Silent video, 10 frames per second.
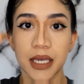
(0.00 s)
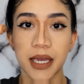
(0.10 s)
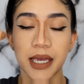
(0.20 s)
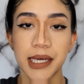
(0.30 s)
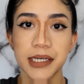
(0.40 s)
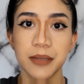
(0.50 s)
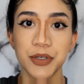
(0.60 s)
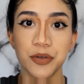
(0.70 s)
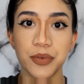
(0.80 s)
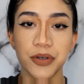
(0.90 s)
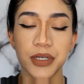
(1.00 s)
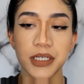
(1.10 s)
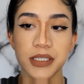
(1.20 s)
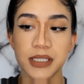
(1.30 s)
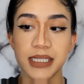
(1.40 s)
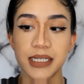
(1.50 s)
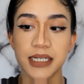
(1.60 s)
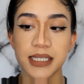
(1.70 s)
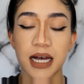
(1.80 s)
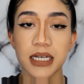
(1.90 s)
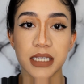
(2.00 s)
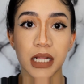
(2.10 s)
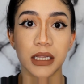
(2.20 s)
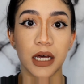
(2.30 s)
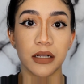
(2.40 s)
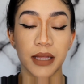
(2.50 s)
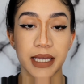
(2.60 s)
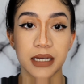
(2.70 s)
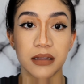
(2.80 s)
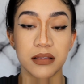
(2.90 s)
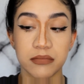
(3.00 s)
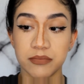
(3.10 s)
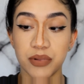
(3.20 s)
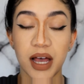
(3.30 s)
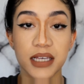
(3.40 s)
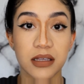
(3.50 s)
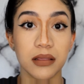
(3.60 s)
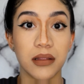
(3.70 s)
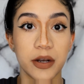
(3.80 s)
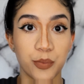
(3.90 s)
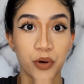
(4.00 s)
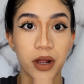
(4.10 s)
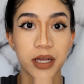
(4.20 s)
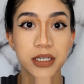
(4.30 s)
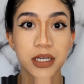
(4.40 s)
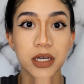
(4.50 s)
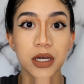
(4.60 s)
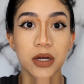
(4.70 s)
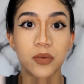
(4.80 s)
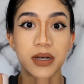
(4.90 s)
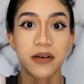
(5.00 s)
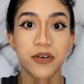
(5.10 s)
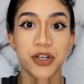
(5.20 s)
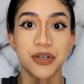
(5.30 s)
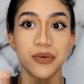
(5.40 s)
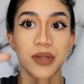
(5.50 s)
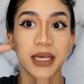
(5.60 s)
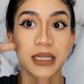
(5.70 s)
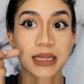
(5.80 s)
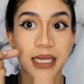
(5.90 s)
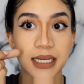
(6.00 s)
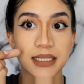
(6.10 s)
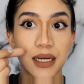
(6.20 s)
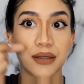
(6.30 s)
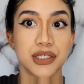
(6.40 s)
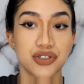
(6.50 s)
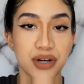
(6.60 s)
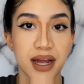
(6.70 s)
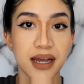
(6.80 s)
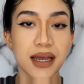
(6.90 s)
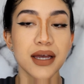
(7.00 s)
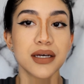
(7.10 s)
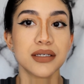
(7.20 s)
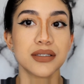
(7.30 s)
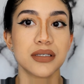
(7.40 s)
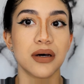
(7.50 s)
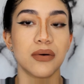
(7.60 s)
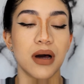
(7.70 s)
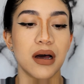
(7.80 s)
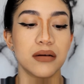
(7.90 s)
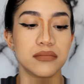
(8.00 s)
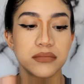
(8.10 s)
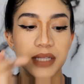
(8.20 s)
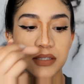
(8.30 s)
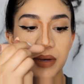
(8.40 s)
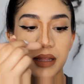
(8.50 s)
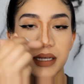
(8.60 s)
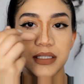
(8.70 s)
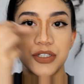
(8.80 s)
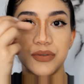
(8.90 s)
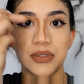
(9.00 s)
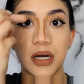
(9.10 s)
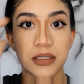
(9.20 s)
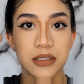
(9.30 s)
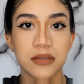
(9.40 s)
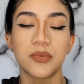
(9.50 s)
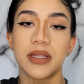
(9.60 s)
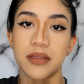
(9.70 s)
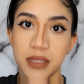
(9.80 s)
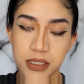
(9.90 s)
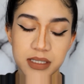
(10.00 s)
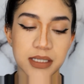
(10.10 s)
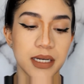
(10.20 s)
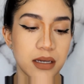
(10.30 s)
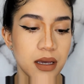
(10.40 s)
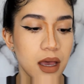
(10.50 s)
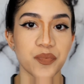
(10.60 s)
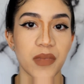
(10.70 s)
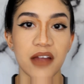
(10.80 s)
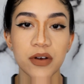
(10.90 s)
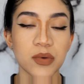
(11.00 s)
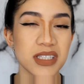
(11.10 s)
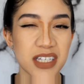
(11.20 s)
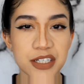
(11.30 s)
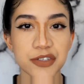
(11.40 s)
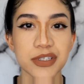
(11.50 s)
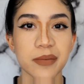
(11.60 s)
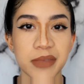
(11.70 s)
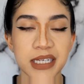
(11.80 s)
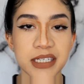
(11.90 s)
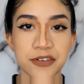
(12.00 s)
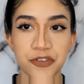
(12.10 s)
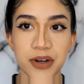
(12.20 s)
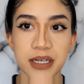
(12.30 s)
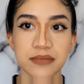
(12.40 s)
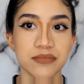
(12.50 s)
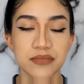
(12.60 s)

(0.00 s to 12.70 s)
KKW Beauty Sticks has a lot of, like, it applies a lot of product whenever you like lay it down and drag. So that's why I like to do dots with this stick. Everyone's gonna do something different,